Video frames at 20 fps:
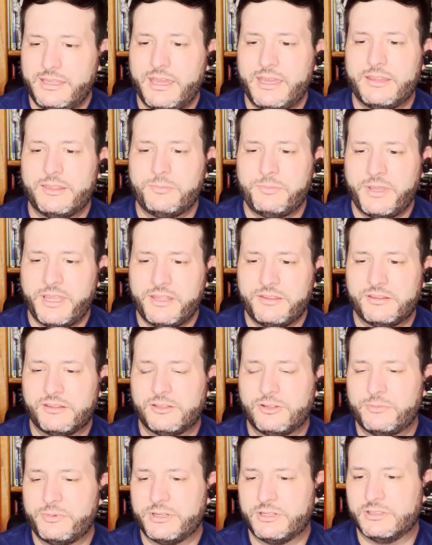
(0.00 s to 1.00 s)
the paint's a little
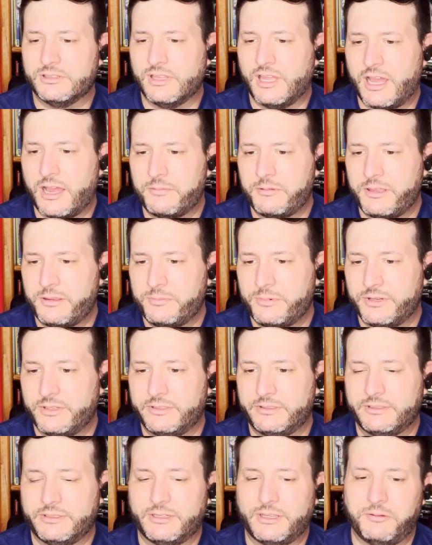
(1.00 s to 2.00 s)
bit globby, but
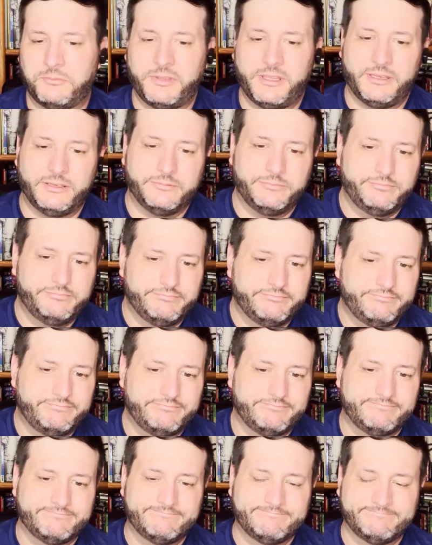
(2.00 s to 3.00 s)
I mean,
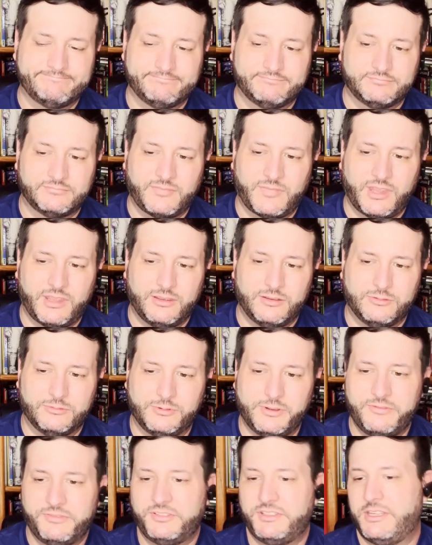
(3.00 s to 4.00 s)

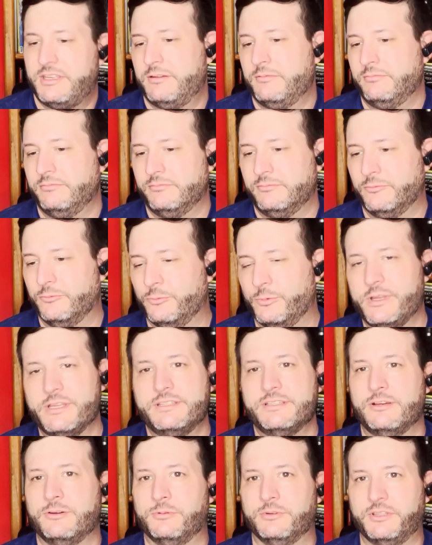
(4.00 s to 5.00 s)
we've seen
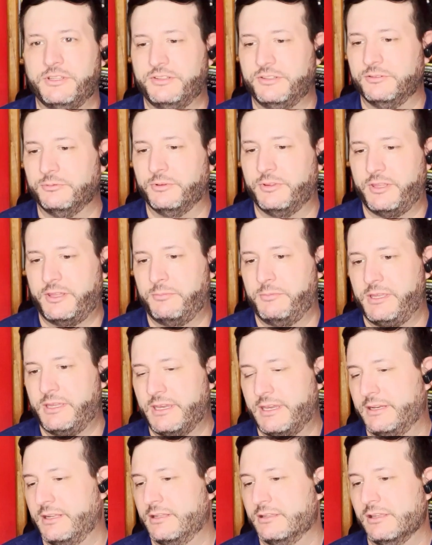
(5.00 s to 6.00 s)
retail releases where they can be kind
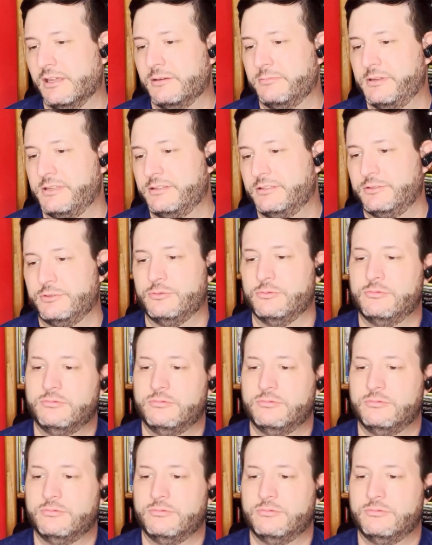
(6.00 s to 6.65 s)
of globby too.